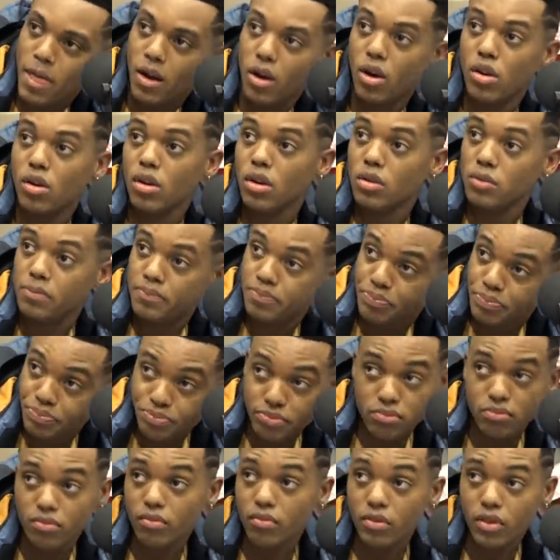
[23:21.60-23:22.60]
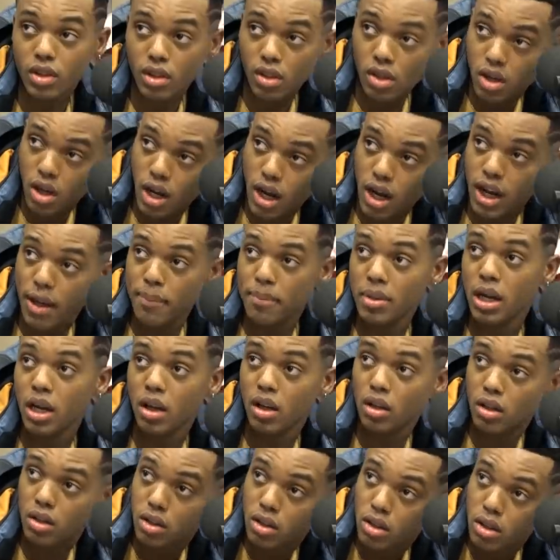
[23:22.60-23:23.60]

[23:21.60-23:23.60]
Hold on. All right, bet.